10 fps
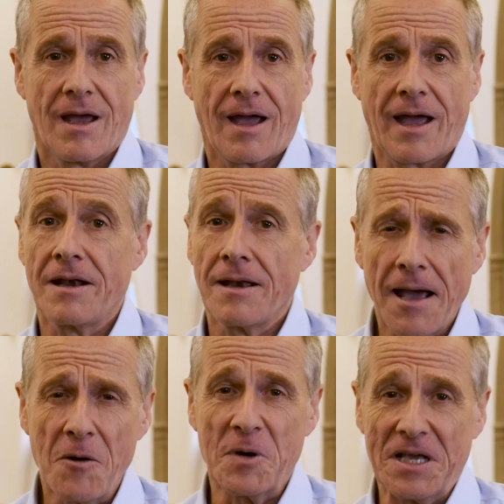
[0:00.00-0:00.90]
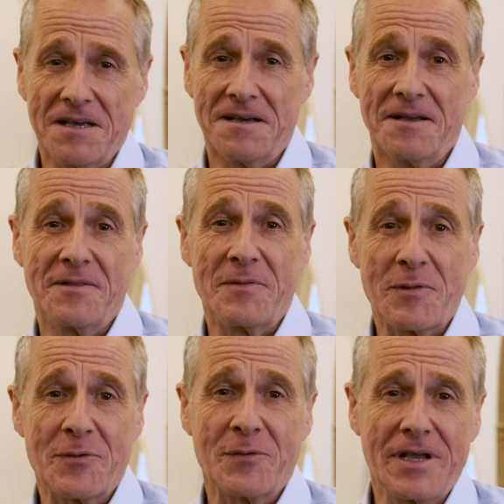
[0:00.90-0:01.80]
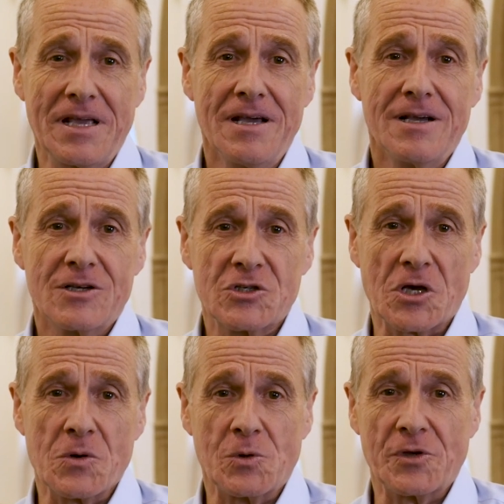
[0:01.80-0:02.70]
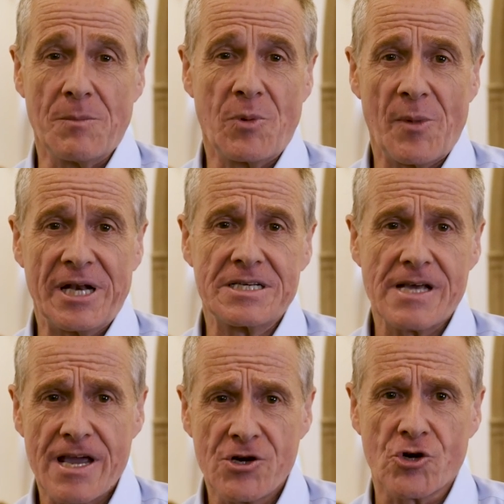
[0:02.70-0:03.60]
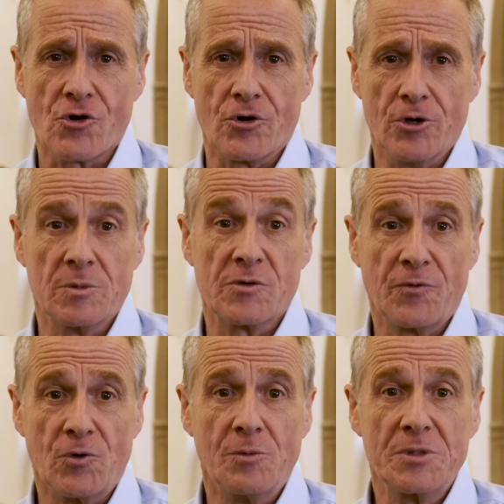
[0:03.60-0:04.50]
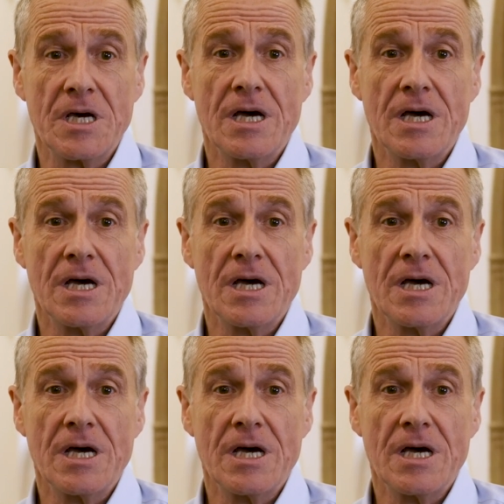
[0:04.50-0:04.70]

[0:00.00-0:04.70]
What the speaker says: And now we hear that the three so-called implementation groups formed